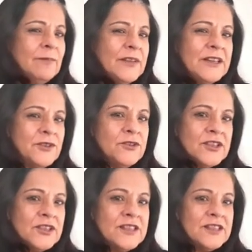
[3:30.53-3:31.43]
It's
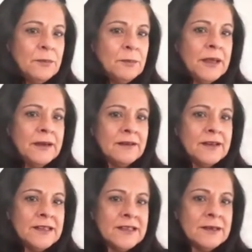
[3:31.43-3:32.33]
not just about better,
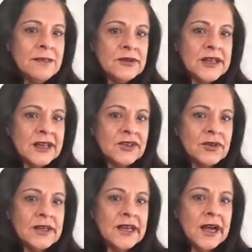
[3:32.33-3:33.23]
it's about
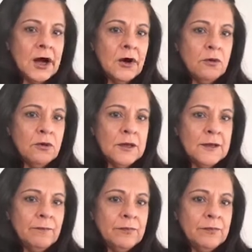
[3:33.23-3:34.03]
actually how